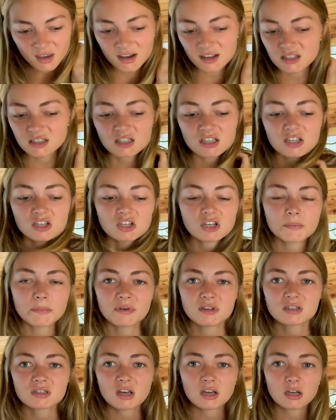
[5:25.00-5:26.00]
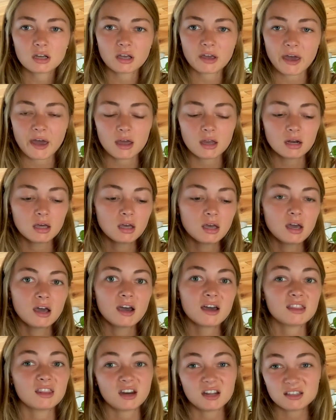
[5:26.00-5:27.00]
That's the cheapest I could get,
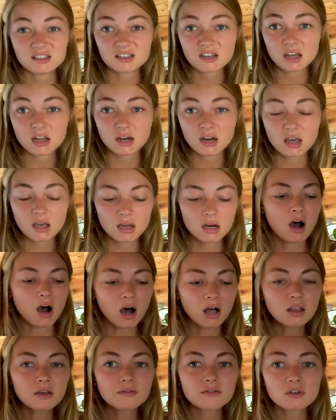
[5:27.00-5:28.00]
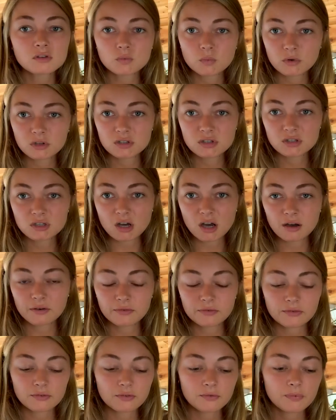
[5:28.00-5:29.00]
and then I stained it. All of this wood stuff,
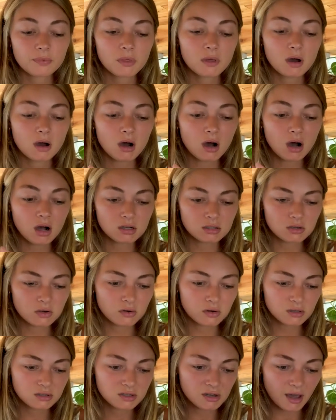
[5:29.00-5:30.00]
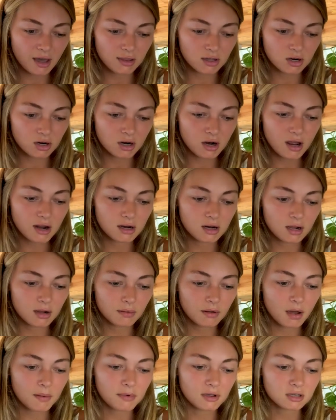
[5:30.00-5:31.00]
all totaled together, ended
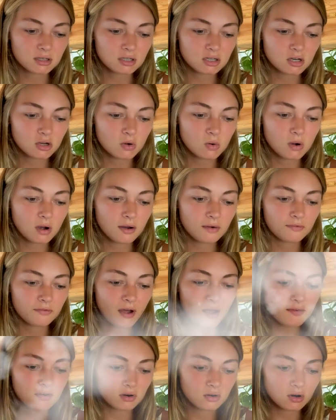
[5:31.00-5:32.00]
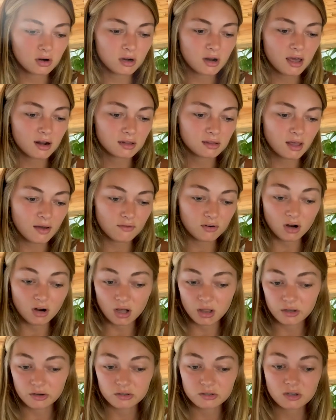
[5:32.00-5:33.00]
up coming to
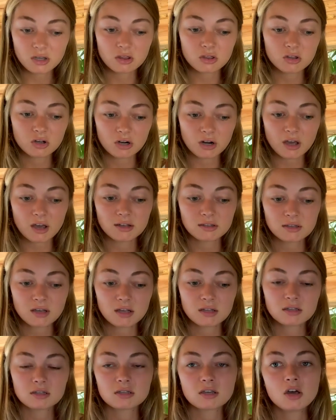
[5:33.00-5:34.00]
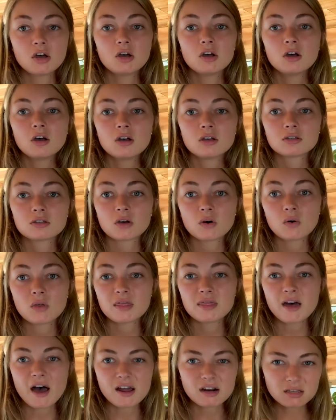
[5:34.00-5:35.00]
$511.38. So
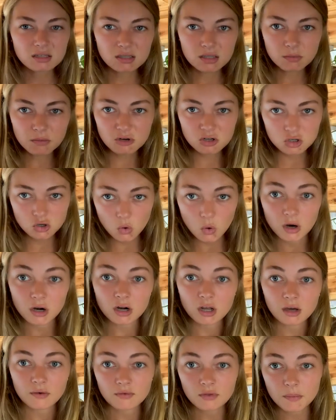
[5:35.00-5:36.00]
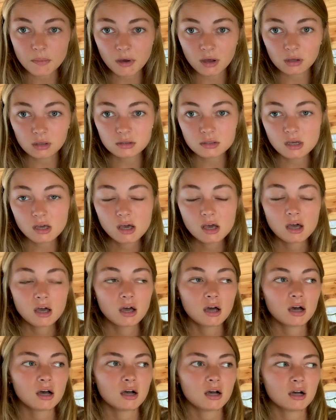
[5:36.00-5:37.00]
that is the majority of the build.
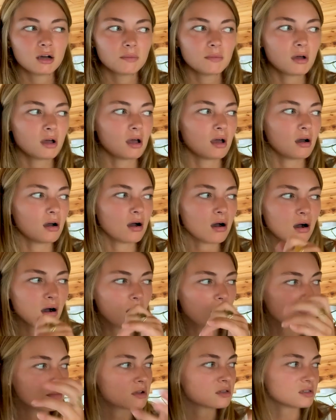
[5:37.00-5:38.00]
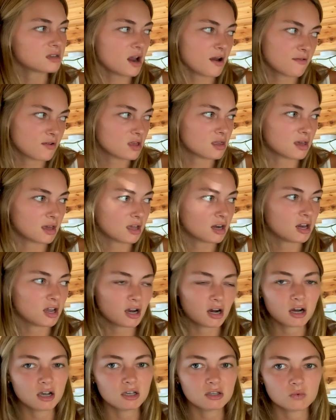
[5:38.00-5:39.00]
Almost everything in
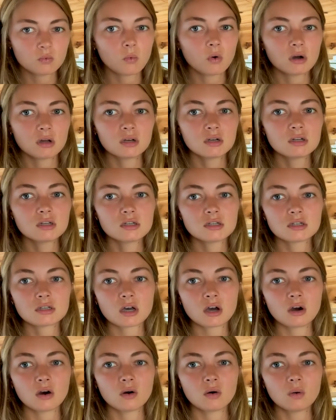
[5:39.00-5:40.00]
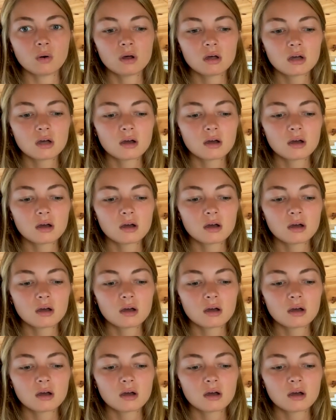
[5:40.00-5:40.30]
here is wood. So